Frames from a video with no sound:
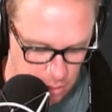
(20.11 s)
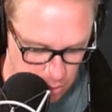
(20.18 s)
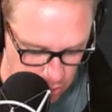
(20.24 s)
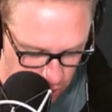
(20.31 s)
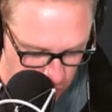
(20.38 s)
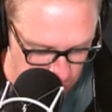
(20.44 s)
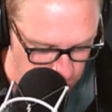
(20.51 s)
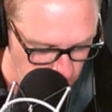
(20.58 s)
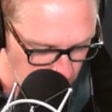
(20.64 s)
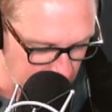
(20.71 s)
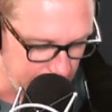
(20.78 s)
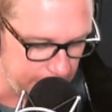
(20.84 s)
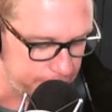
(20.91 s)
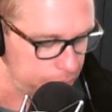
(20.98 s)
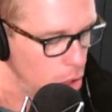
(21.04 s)
along the
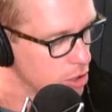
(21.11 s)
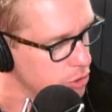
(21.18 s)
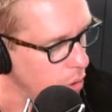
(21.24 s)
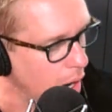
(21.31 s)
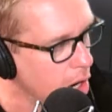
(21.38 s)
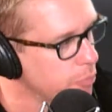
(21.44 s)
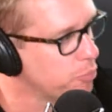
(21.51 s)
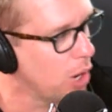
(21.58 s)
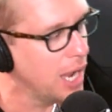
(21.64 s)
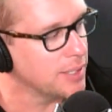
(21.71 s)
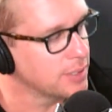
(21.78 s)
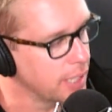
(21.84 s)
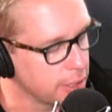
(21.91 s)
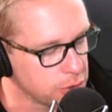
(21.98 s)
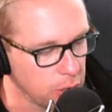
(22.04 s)
way. So Art
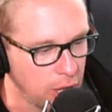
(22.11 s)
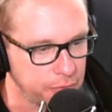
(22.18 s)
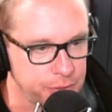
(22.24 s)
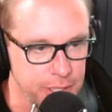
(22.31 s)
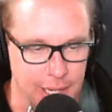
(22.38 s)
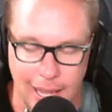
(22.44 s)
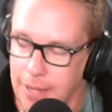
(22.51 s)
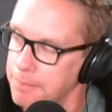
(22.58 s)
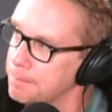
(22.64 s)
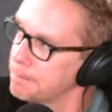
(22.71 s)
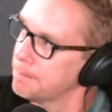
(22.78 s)
Prize kicks off today.